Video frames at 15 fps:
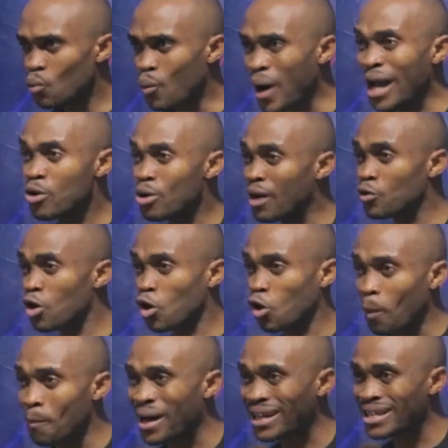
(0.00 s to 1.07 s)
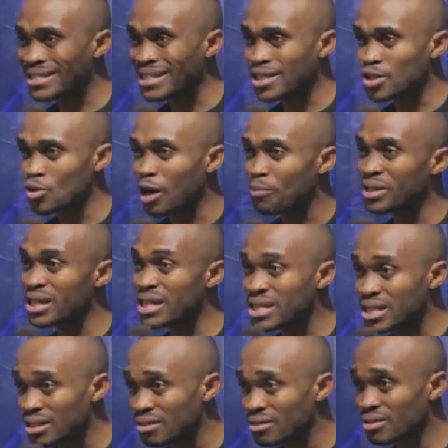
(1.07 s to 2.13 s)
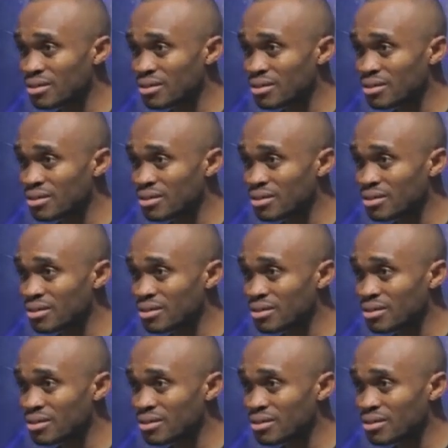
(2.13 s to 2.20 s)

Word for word: Why you have not come back is that you have been eating.